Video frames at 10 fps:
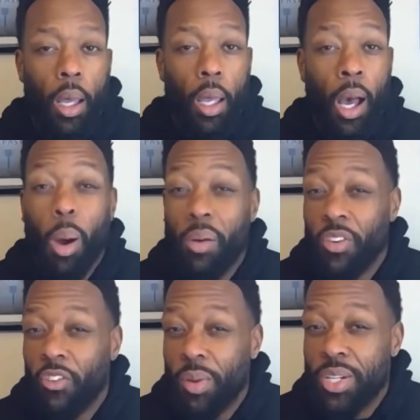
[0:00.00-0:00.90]

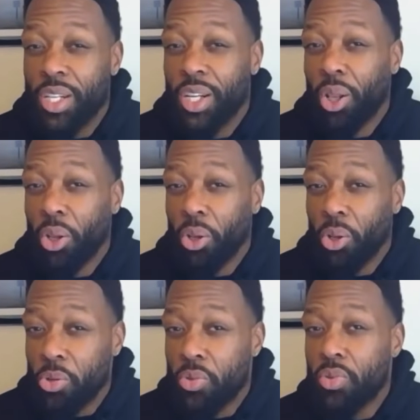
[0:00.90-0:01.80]
However, if Michigan
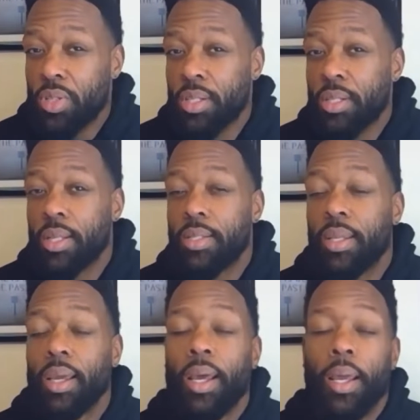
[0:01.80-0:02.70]
loses this
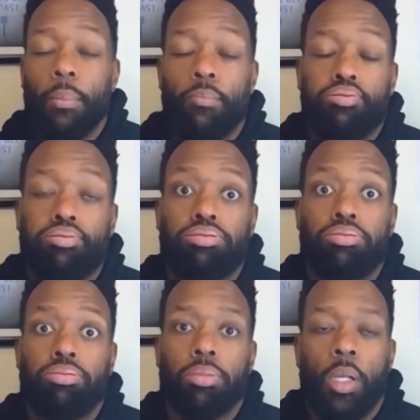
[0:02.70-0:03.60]
game,
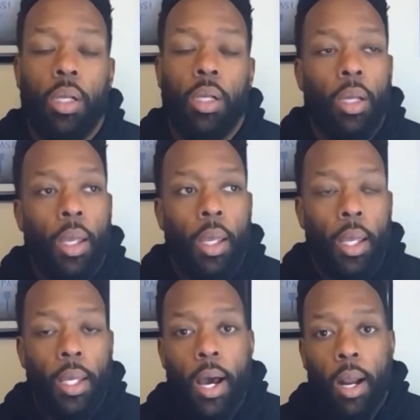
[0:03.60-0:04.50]

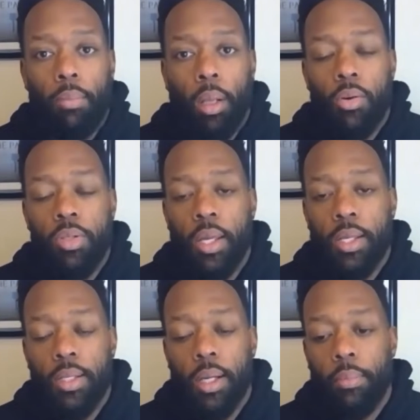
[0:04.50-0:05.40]
it kind of blows things
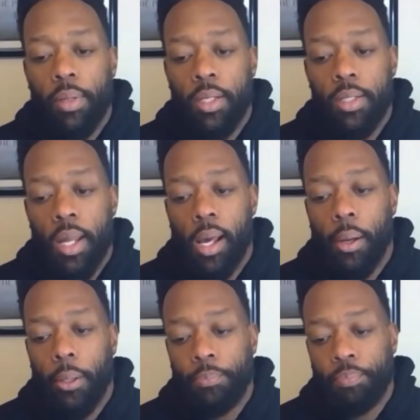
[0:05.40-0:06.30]
up because
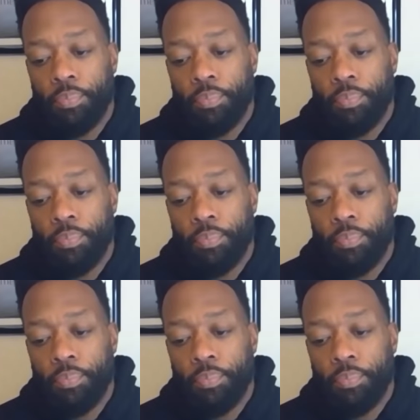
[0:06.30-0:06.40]
now